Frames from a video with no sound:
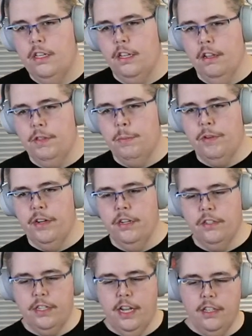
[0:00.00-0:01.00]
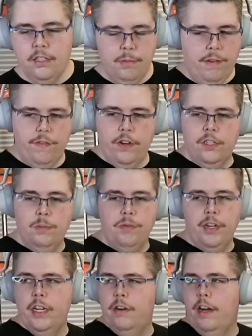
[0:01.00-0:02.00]
you love the Brios. Yeah, this is my first
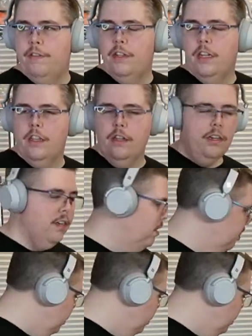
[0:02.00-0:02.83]
Brio. I have another